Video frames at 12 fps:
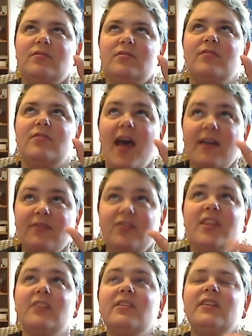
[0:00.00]
have
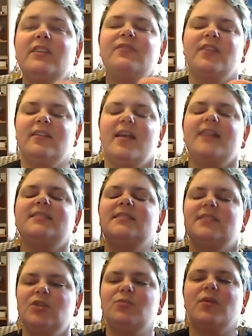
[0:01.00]
theory for the classes
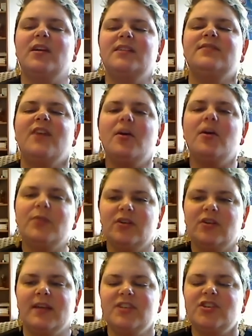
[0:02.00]
and you want to develop a good
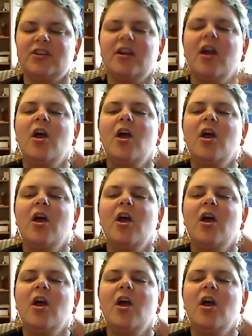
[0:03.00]
measure.